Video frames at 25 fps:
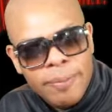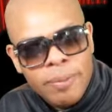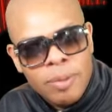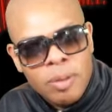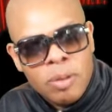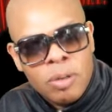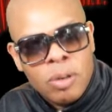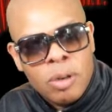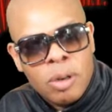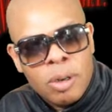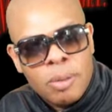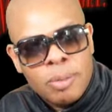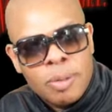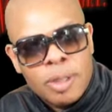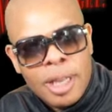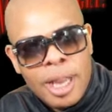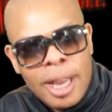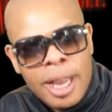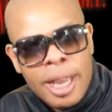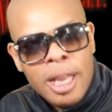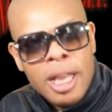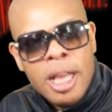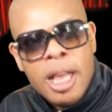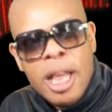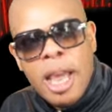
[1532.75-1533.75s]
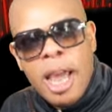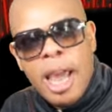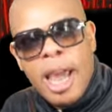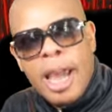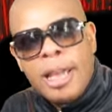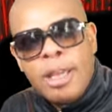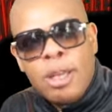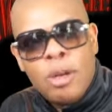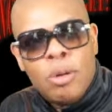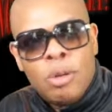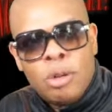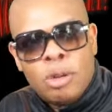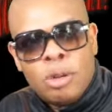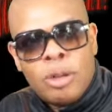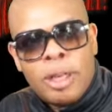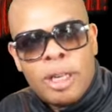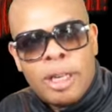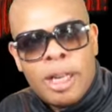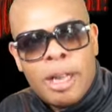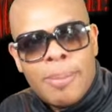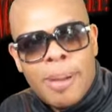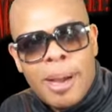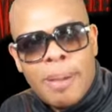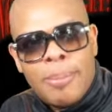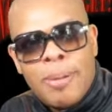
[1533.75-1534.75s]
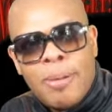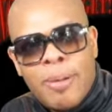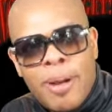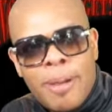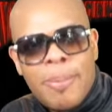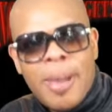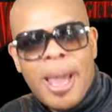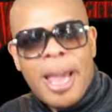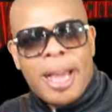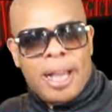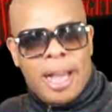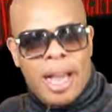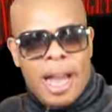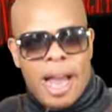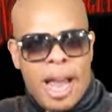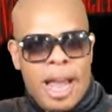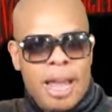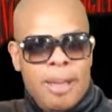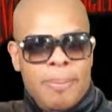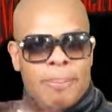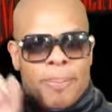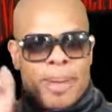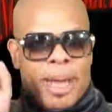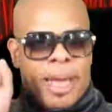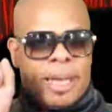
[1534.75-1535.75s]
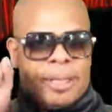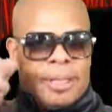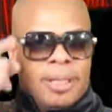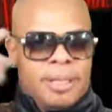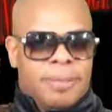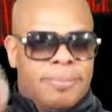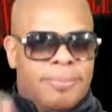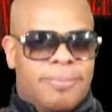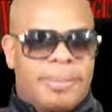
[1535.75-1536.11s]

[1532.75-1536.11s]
You know what I'm saying? And you enjoy the clip. I'll be right back. All right, peace.